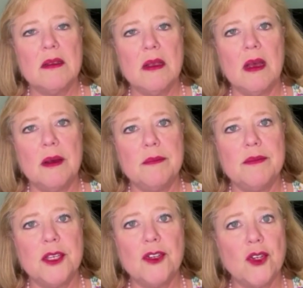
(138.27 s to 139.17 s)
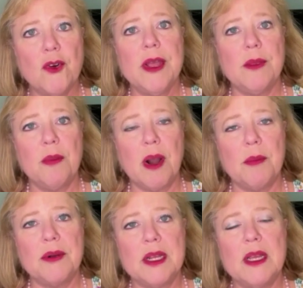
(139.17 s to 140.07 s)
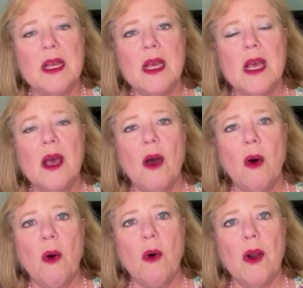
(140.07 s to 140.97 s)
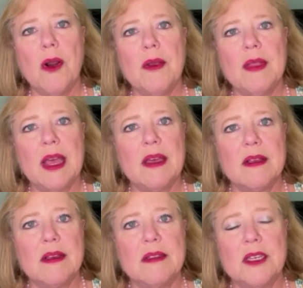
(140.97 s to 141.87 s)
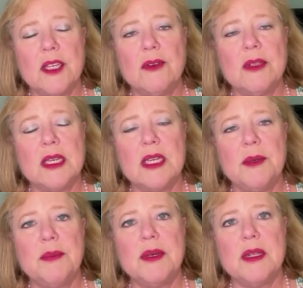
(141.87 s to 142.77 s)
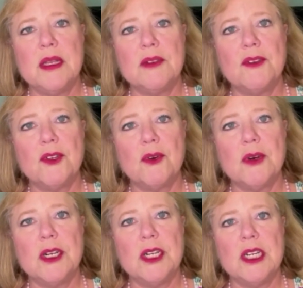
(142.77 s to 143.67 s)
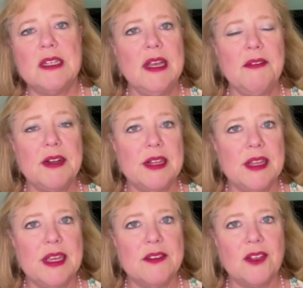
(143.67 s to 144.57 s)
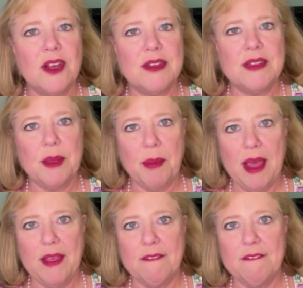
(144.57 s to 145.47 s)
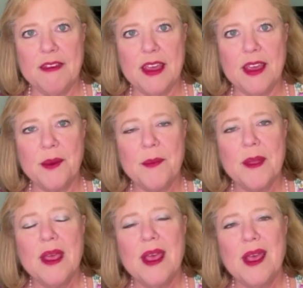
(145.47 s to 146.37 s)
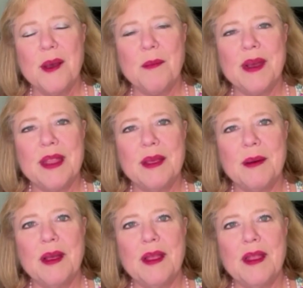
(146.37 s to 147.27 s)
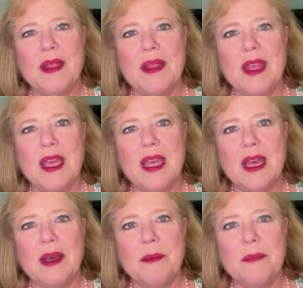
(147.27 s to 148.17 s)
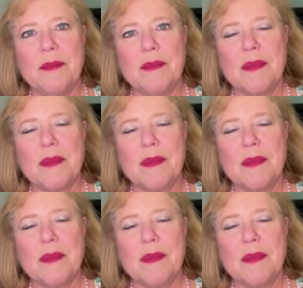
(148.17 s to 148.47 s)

um, destroy the property or they could continue to keep it in storage indefinitely as long as they pay the fee. But the, the um,